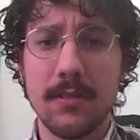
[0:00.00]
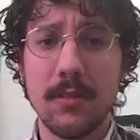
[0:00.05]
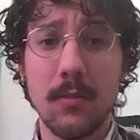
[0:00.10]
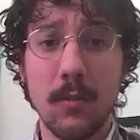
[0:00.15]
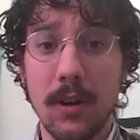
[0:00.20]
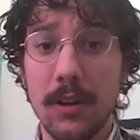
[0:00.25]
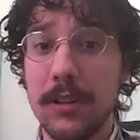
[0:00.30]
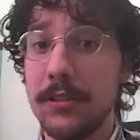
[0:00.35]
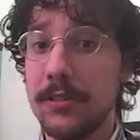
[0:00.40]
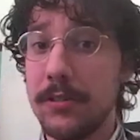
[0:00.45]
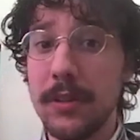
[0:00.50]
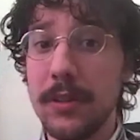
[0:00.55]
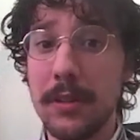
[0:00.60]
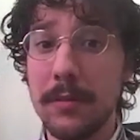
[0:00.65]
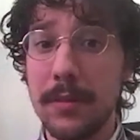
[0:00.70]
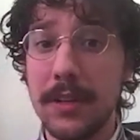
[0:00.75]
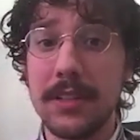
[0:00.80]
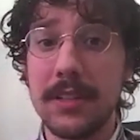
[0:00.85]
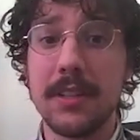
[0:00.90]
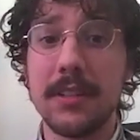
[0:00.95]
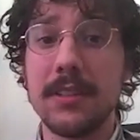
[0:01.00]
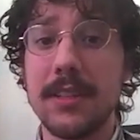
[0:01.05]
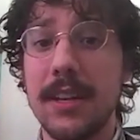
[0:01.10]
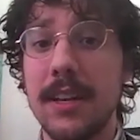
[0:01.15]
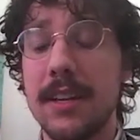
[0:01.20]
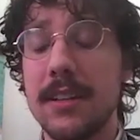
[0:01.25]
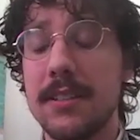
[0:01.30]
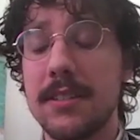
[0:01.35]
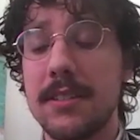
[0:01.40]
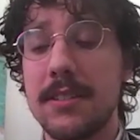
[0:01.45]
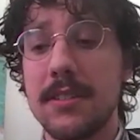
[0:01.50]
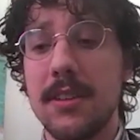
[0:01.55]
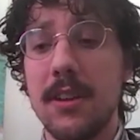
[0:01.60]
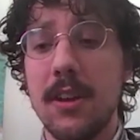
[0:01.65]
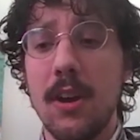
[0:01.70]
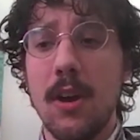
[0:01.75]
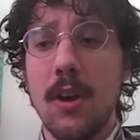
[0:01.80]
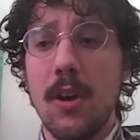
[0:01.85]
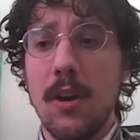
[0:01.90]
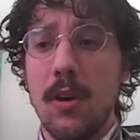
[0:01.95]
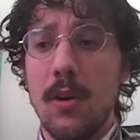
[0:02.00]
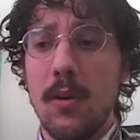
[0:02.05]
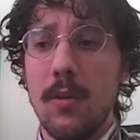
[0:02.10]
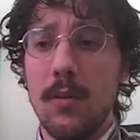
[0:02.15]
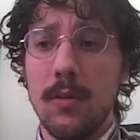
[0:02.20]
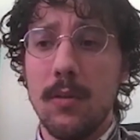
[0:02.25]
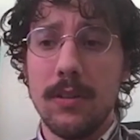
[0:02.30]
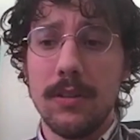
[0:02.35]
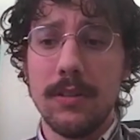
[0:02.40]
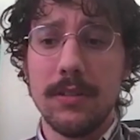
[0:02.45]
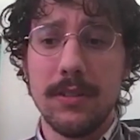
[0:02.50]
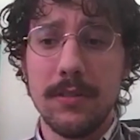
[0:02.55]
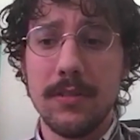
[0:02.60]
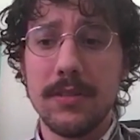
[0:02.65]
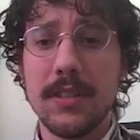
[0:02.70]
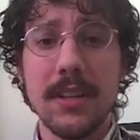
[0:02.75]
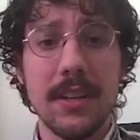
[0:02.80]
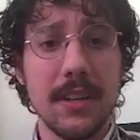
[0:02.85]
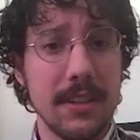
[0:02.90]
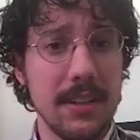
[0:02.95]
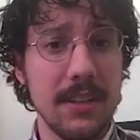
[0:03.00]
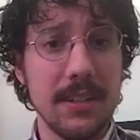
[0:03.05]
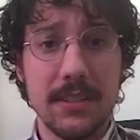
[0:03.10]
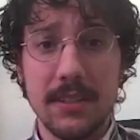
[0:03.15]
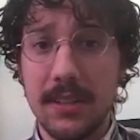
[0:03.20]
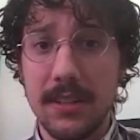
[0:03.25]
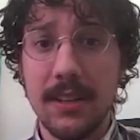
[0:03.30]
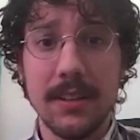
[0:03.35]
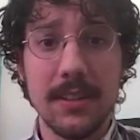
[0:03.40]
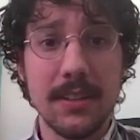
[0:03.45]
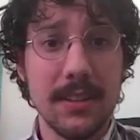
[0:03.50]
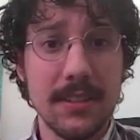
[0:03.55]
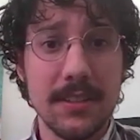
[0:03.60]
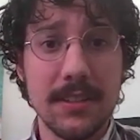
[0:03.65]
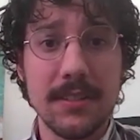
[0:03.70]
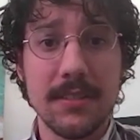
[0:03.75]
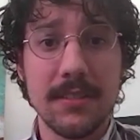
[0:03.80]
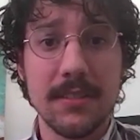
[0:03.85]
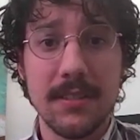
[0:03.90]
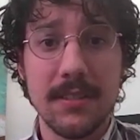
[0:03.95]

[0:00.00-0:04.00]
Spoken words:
while you're doing basic tasks or those kind of things. Yeah, it's